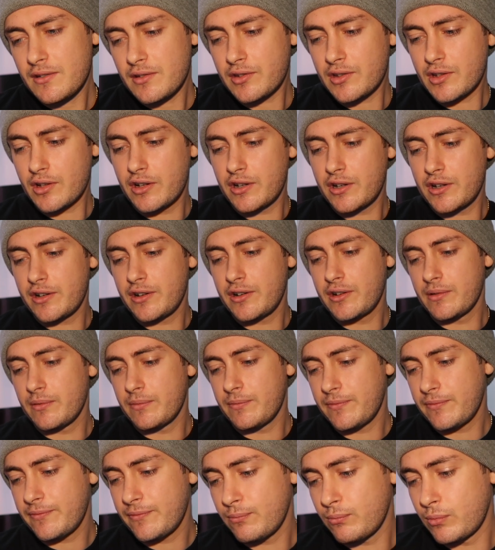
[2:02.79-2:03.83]
So
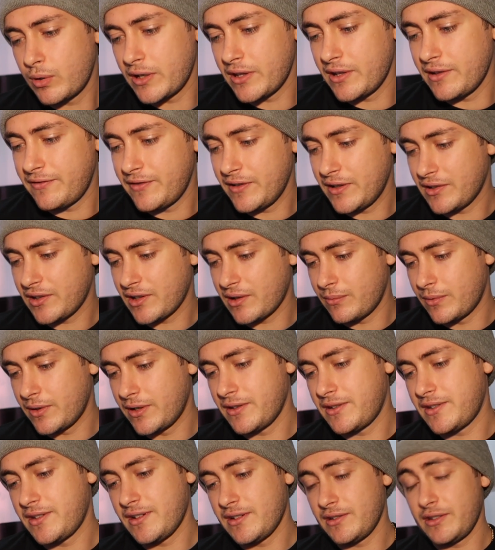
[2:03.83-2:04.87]
one of the things I
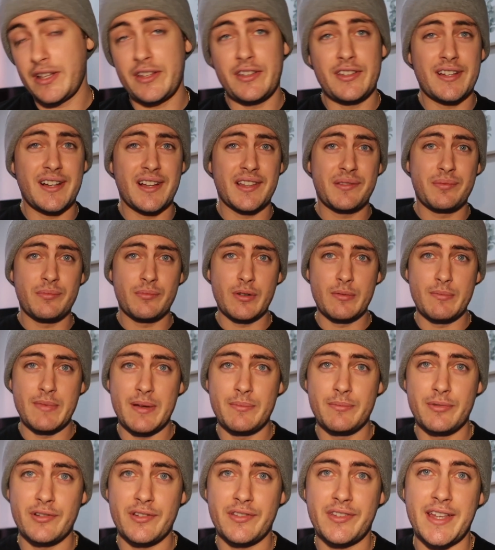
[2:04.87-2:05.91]
wanted to let you guys
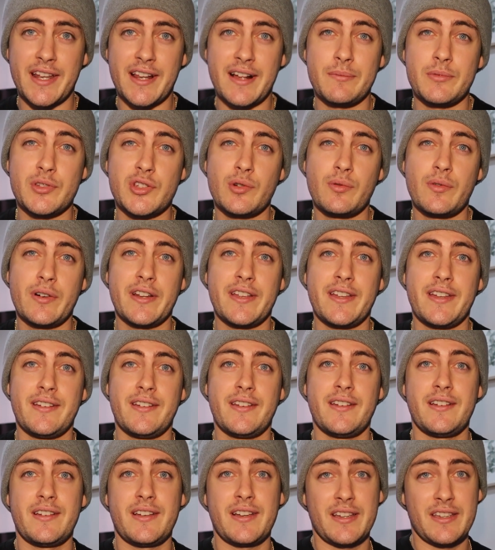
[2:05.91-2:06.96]
remember is that I'm doing
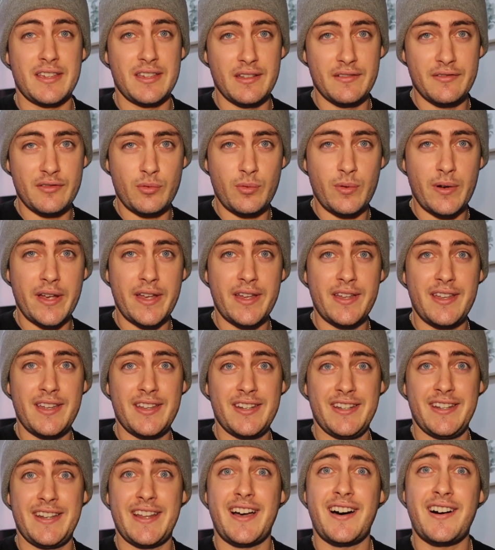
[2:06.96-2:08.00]
a giveaway
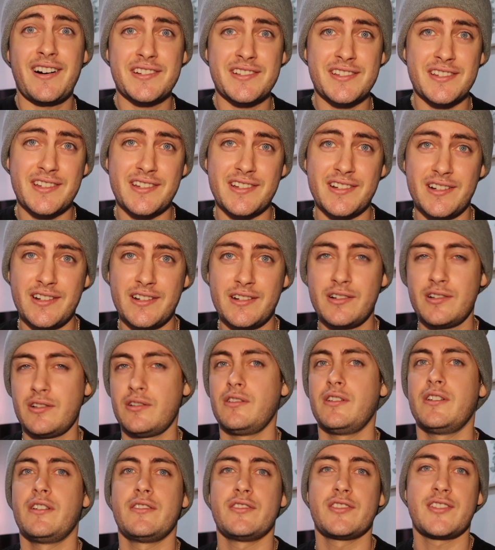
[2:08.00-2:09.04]
in Antarctica
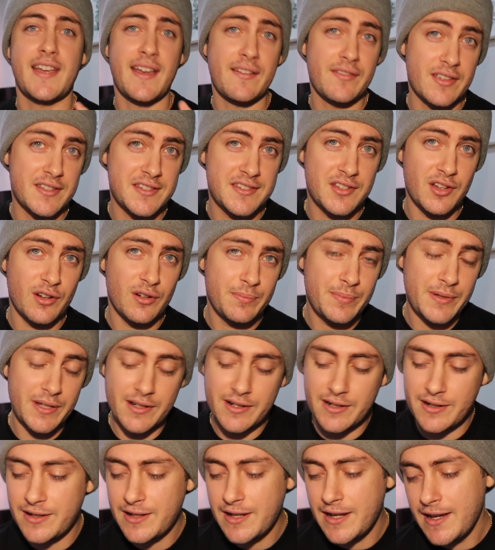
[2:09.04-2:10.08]
on
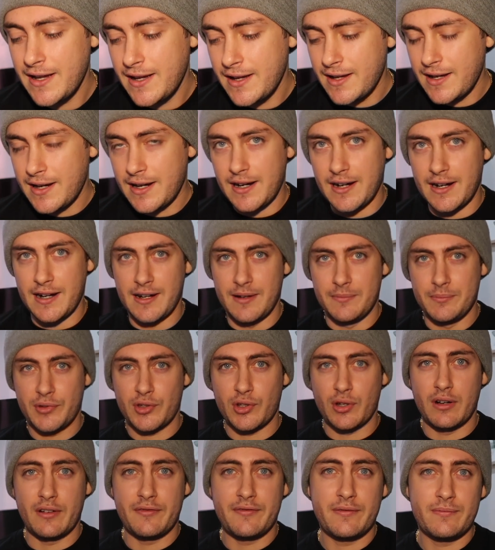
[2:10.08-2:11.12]
Chavez-topia.
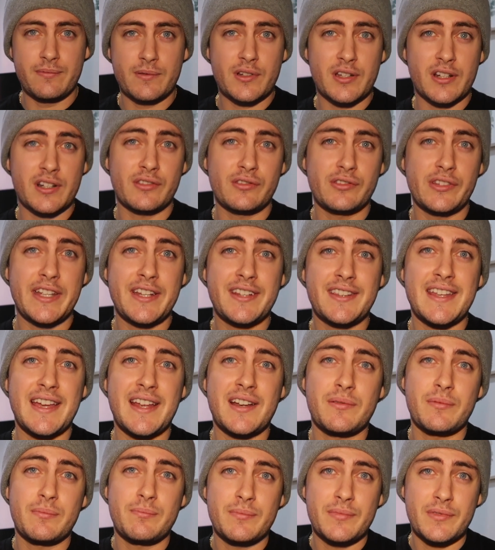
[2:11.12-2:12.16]
So I'm gonna link
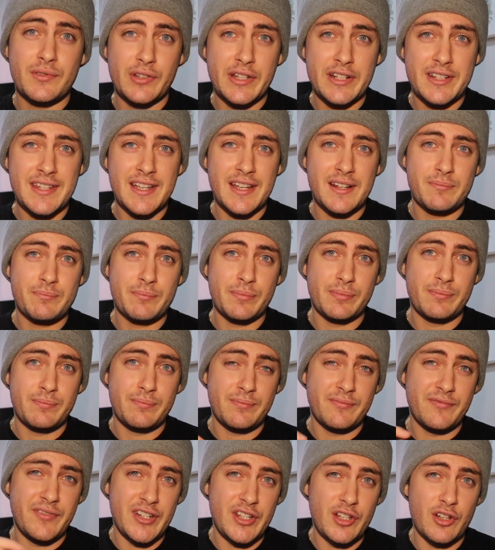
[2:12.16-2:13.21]
that
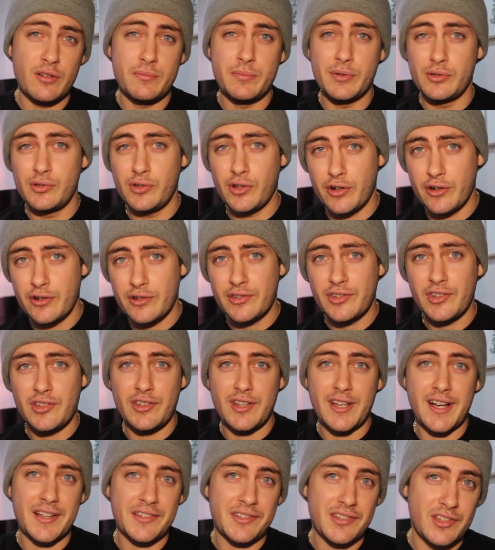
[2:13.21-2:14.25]
video below so you
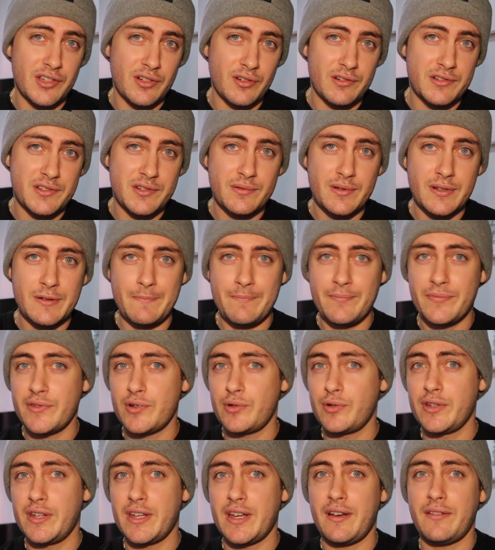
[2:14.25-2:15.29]
guys can go to it.
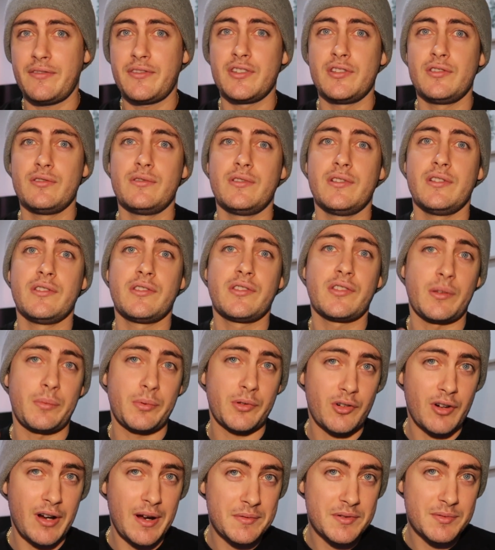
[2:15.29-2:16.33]
All you have to do is
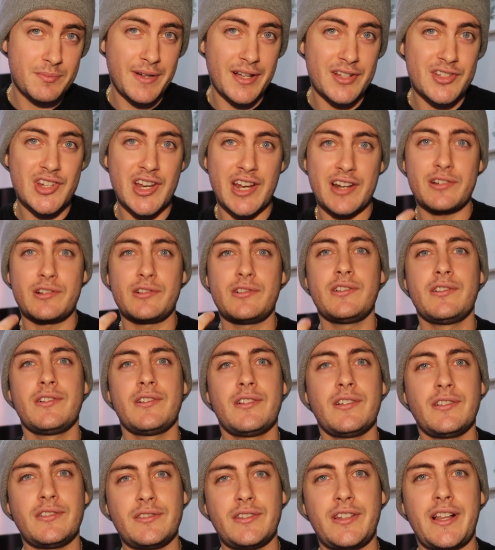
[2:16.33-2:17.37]
subscribe to my channel,
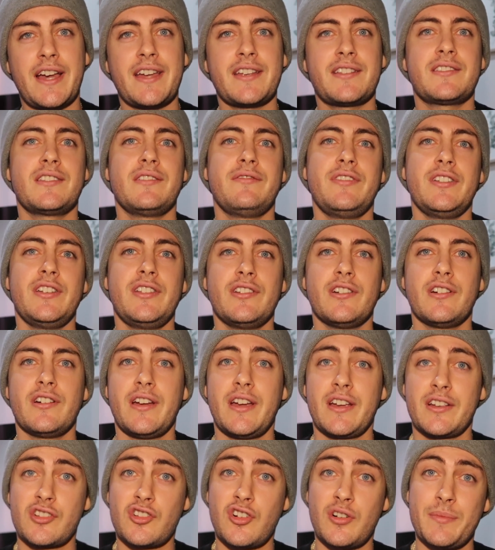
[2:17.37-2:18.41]
like the video,
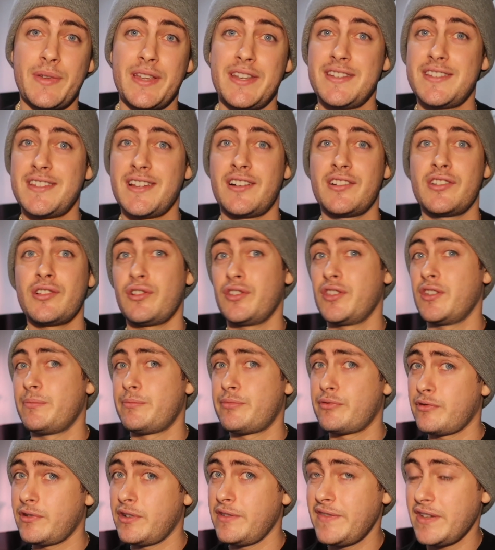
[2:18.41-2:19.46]
and comment down on the
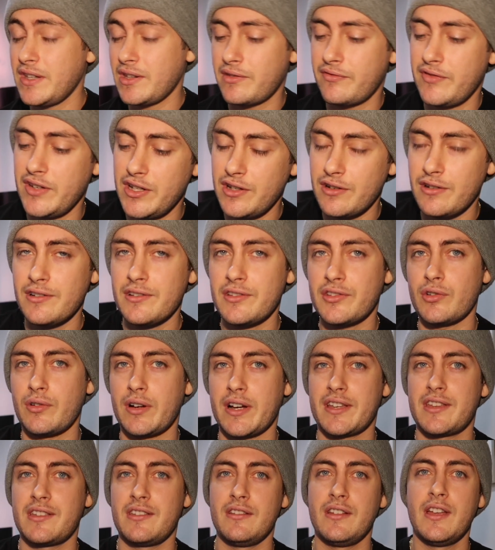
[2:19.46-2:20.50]
previous video so
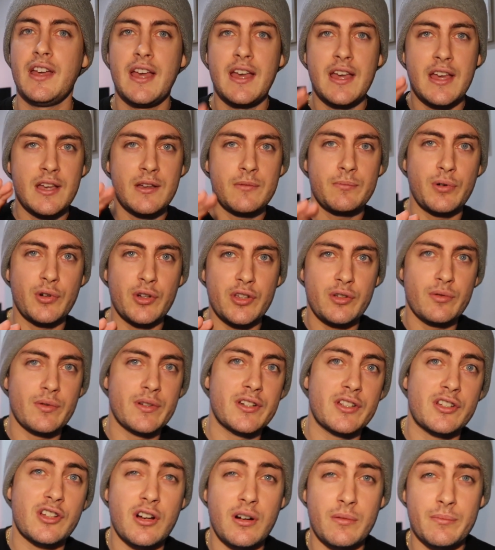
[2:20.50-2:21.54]
I can put you
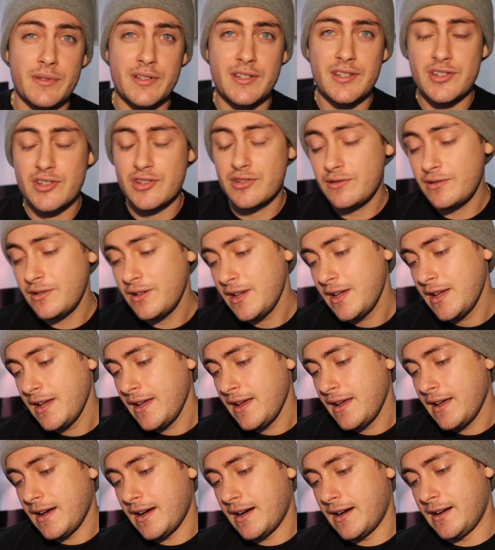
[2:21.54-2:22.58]
into competition.
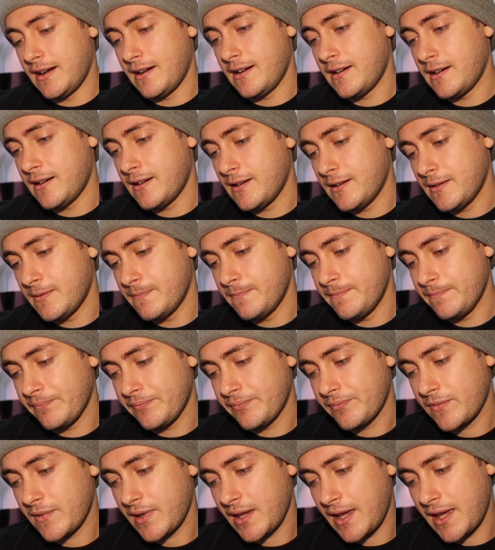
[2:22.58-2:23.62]

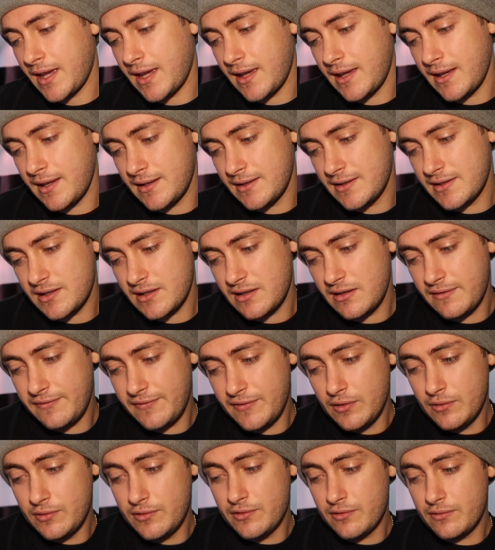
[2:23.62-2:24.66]
And
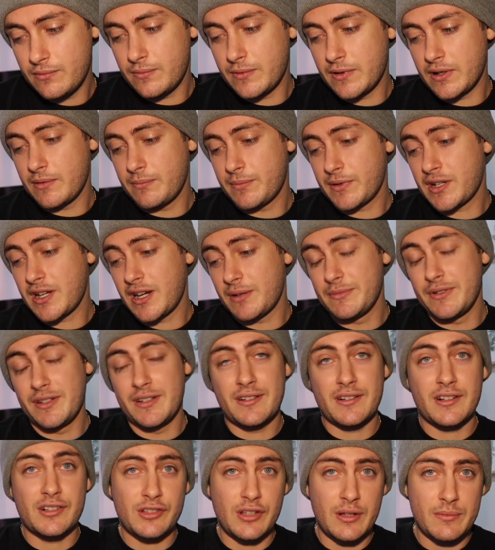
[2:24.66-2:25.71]
if you do want to become a
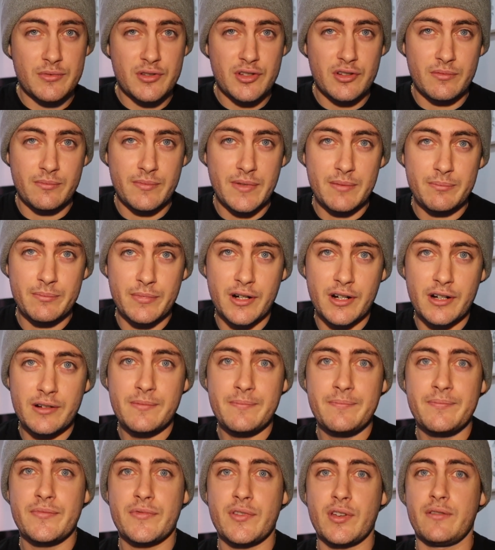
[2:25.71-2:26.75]
Club 2
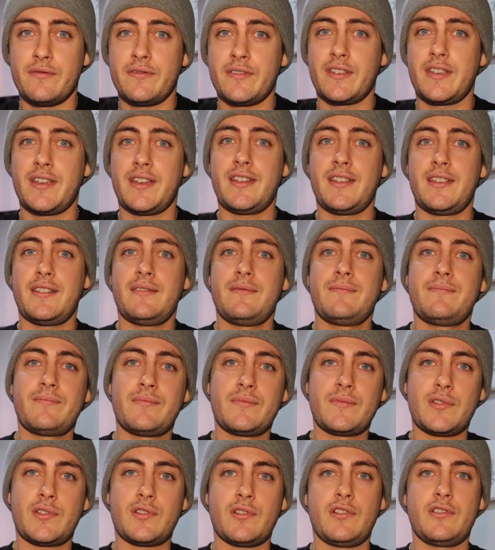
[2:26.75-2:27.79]
member, don't forget,
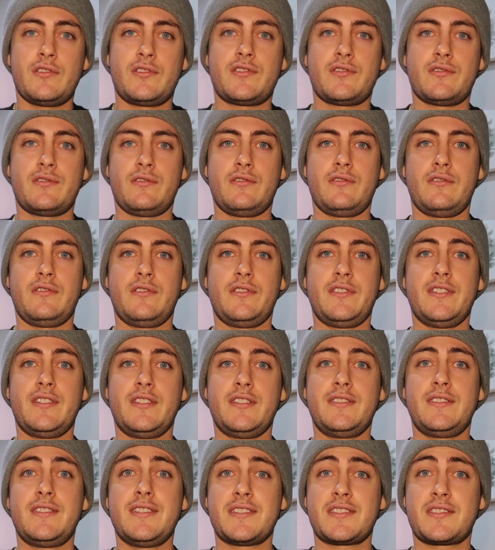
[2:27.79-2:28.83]
go to
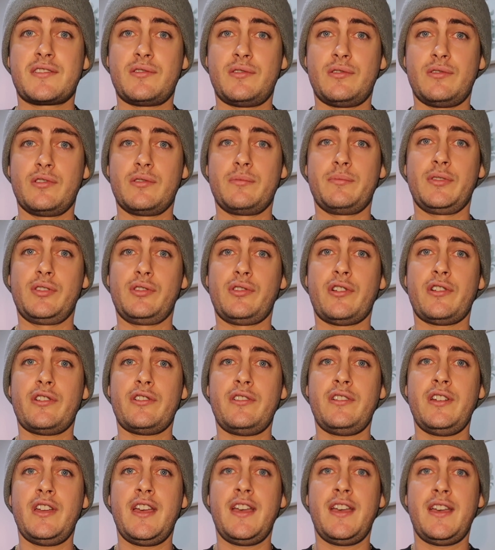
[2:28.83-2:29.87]
the Discord
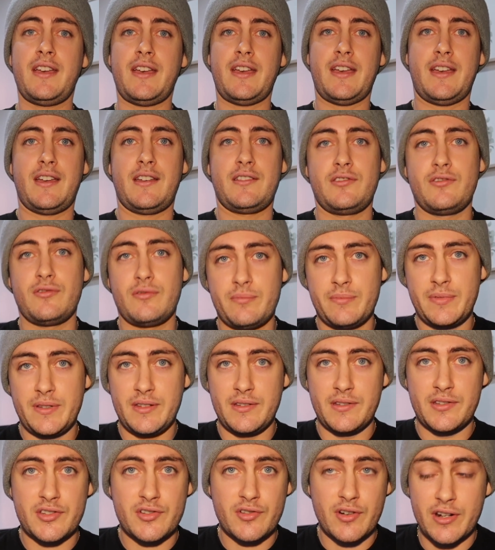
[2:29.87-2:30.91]
below and you'll
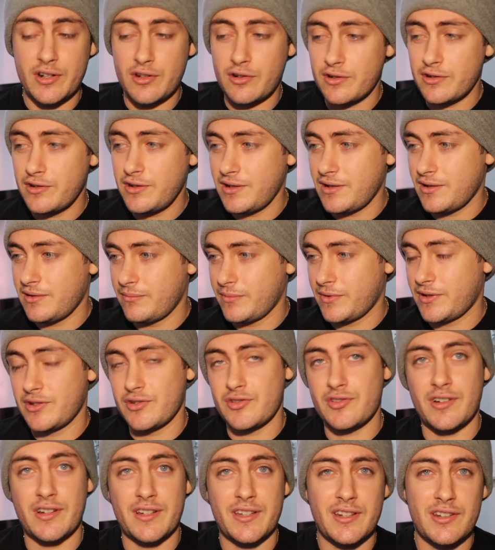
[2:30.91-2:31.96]
be straight on it, and we can
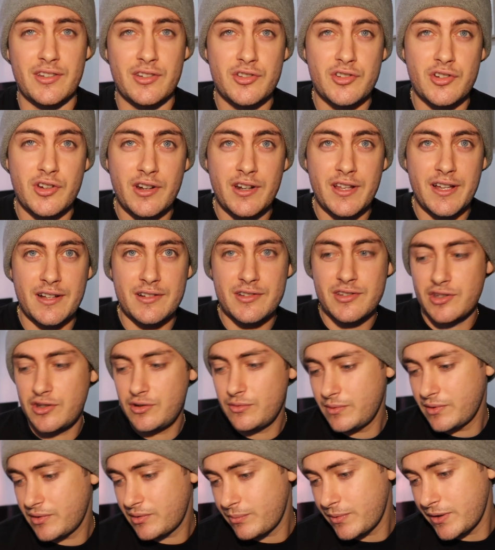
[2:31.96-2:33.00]
try and get a shirt out to
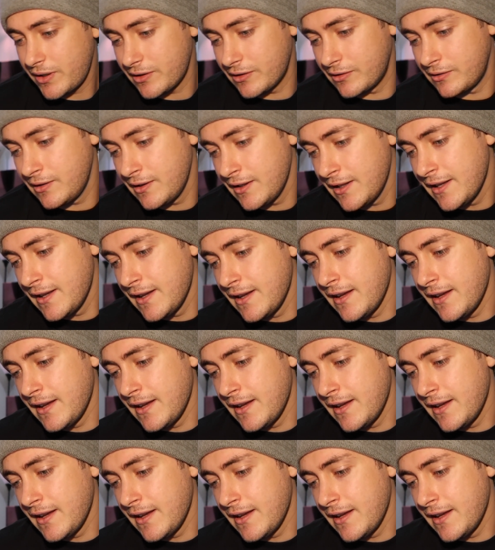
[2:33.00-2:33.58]
you as well.